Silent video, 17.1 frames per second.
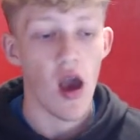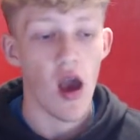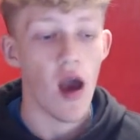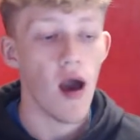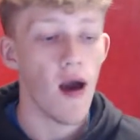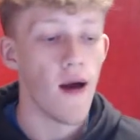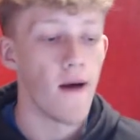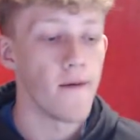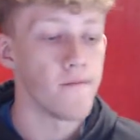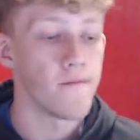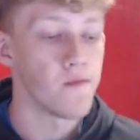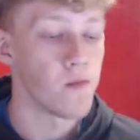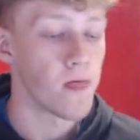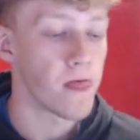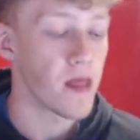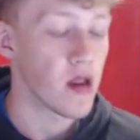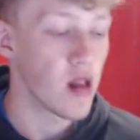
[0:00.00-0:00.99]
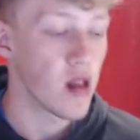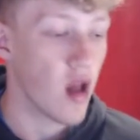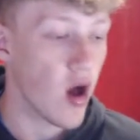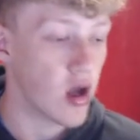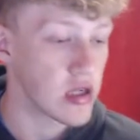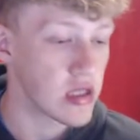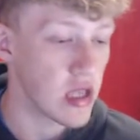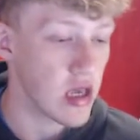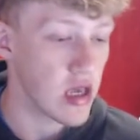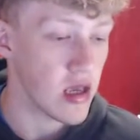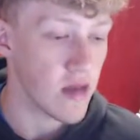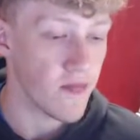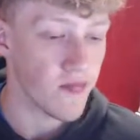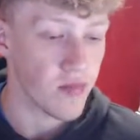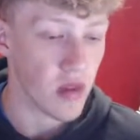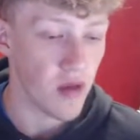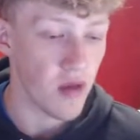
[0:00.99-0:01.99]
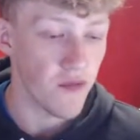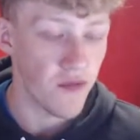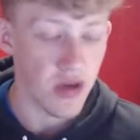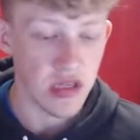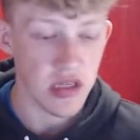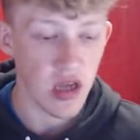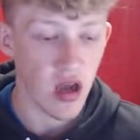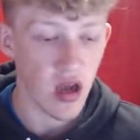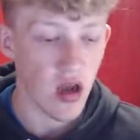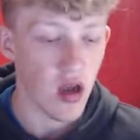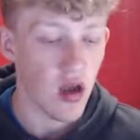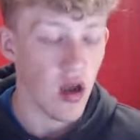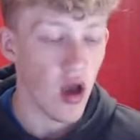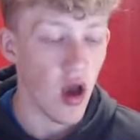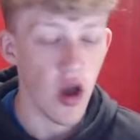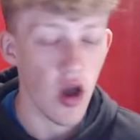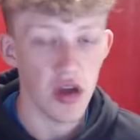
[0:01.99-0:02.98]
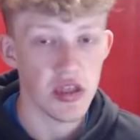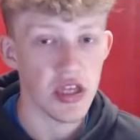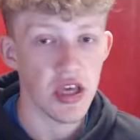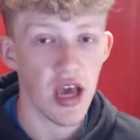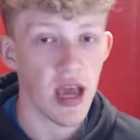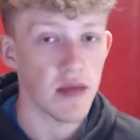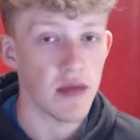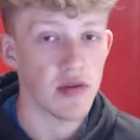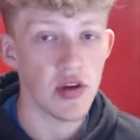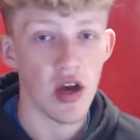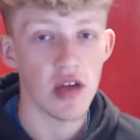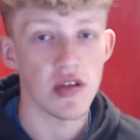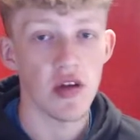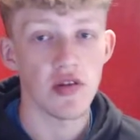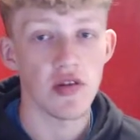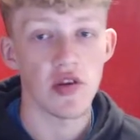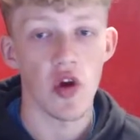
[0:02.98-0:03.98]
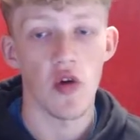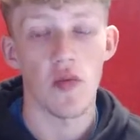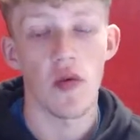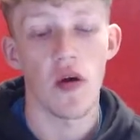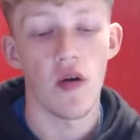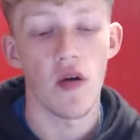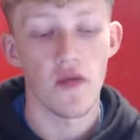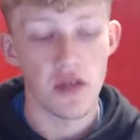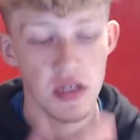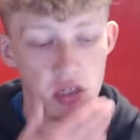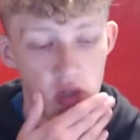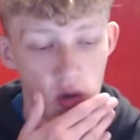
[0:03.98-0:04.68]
um, Lasty, Visa, Hursty Games. You guys know Tom, obviously Tom